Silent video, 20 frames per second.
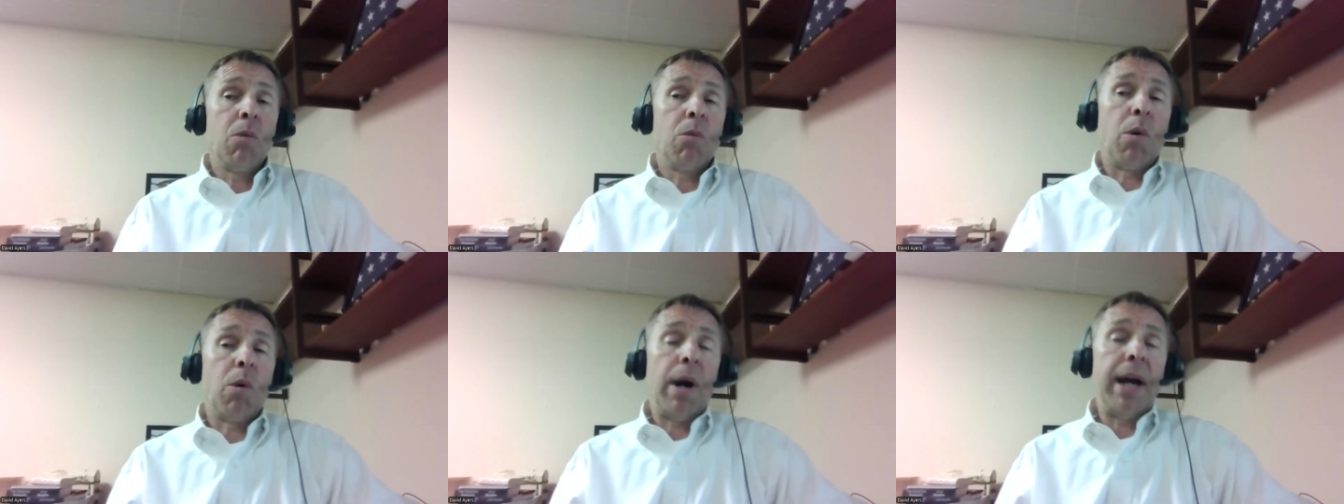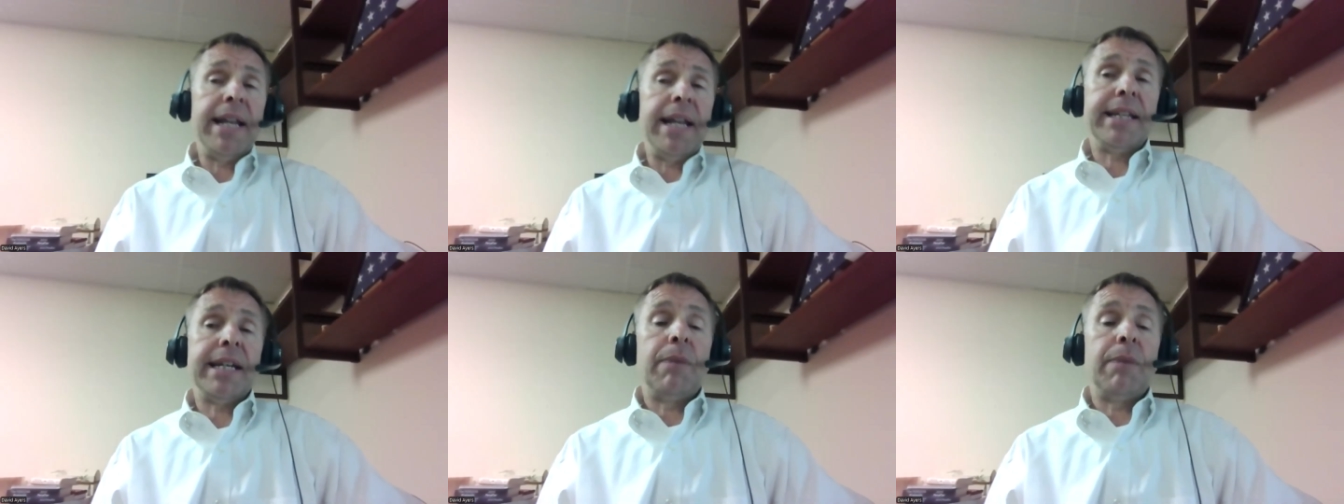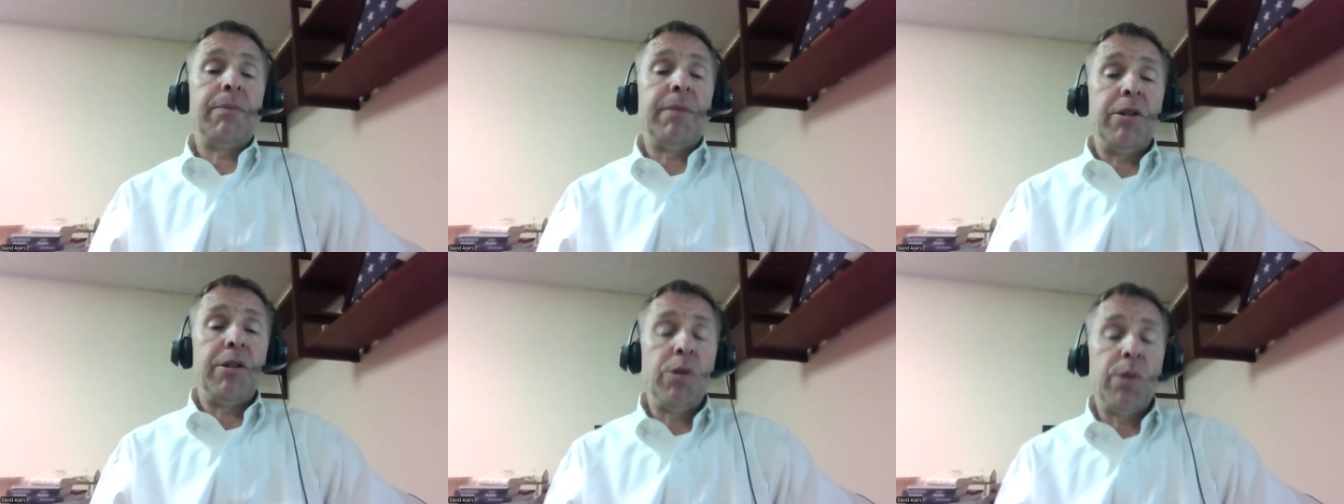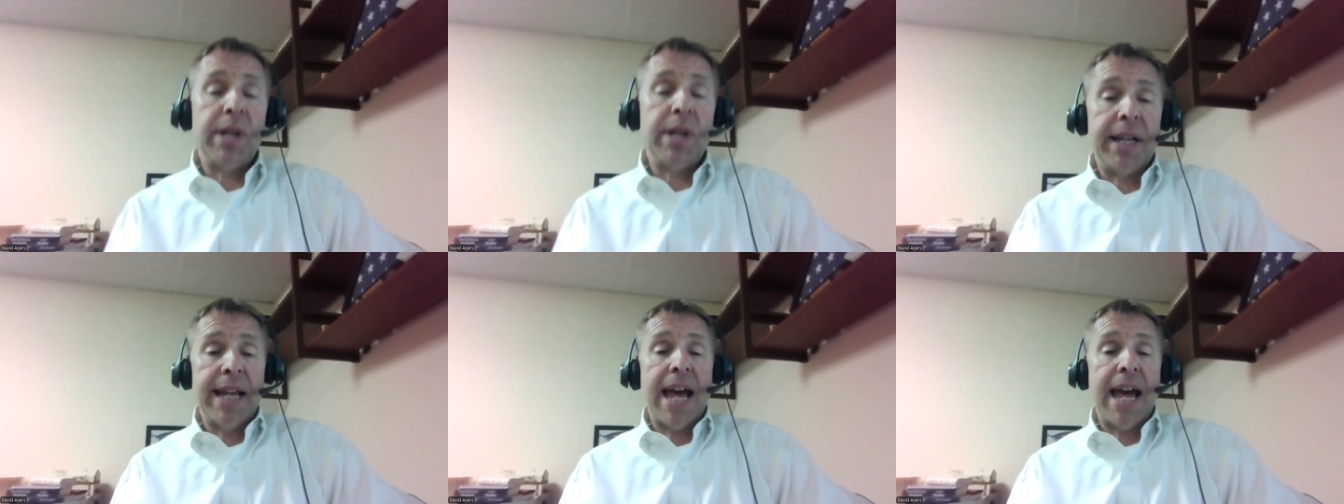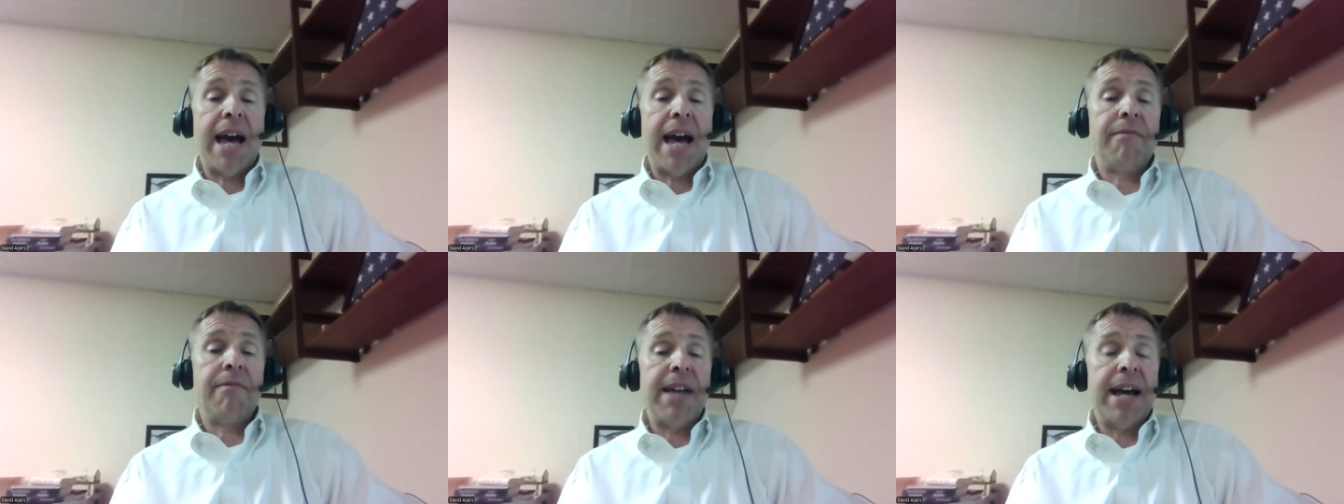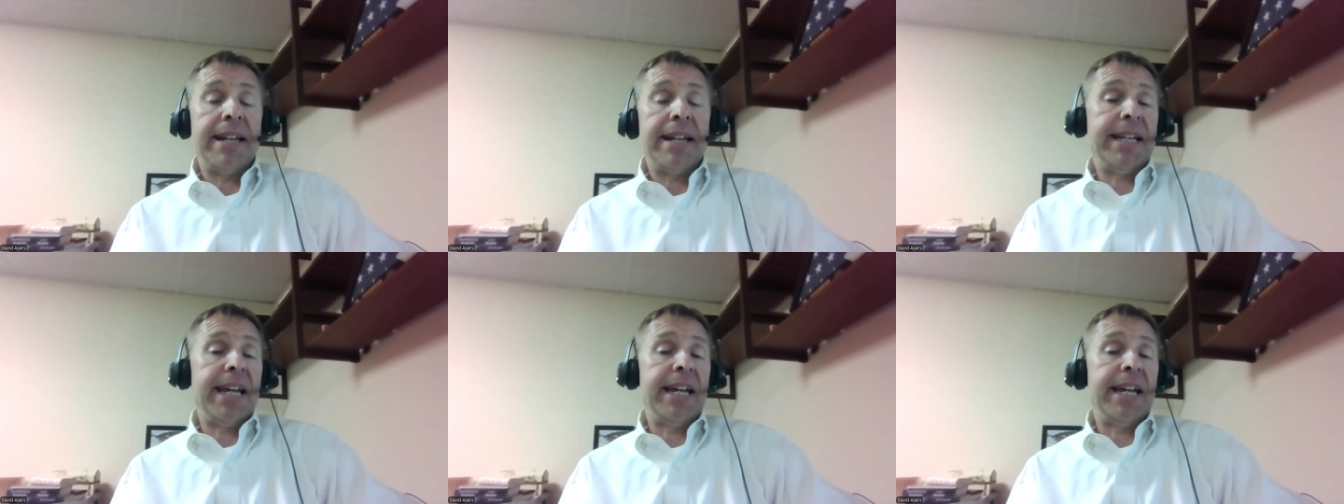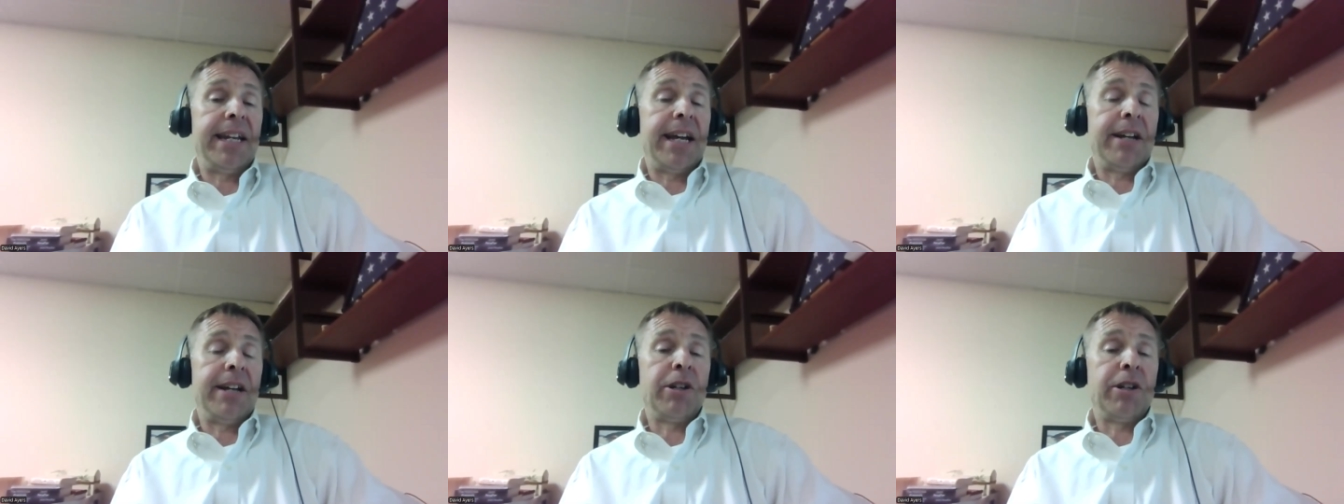Well, anytime that you can have that
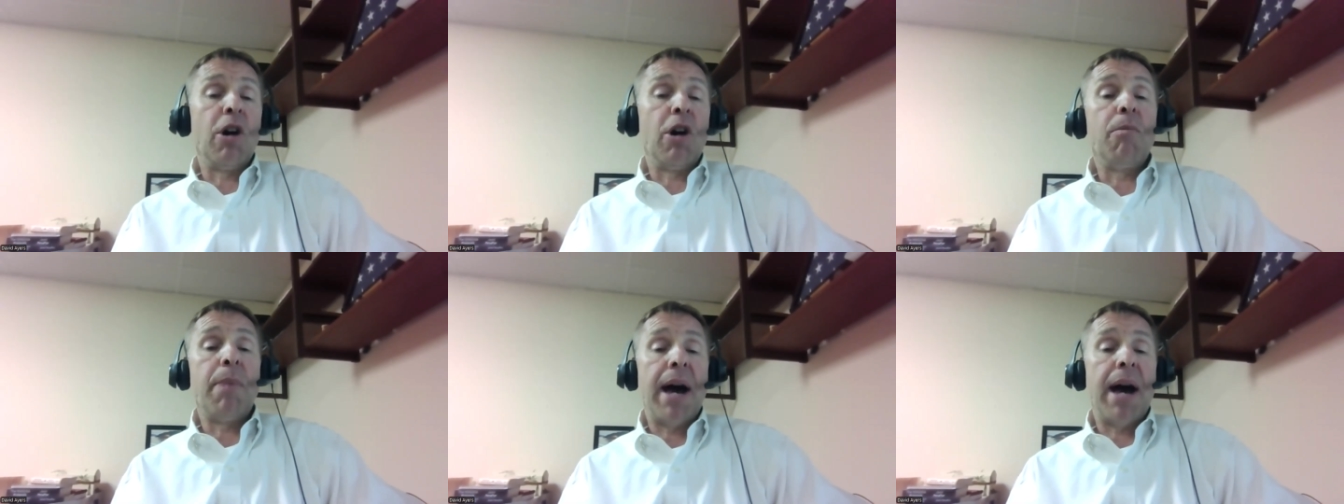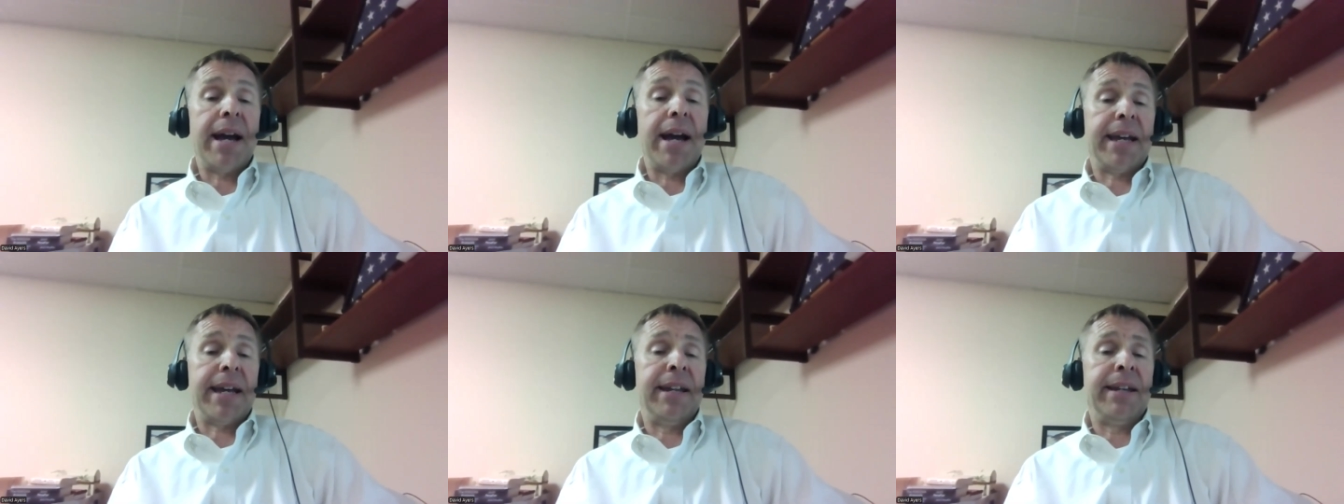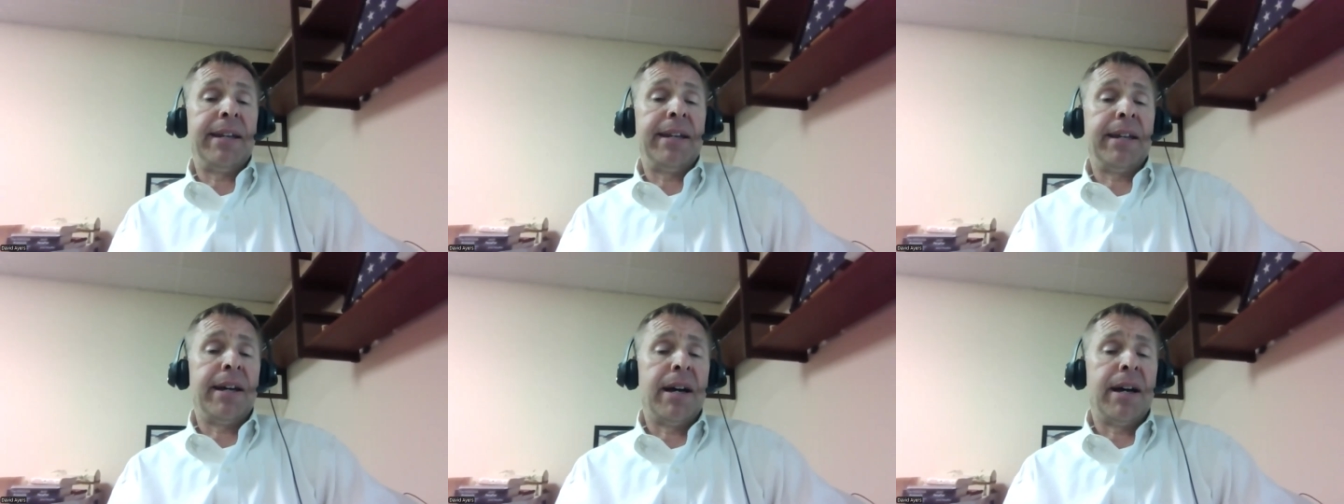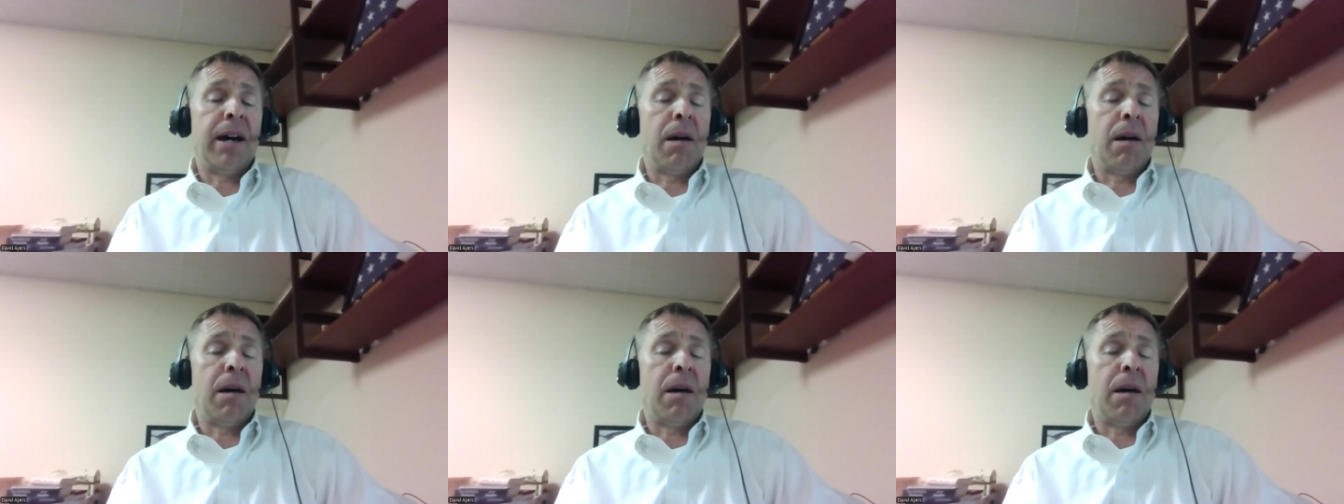data and go back and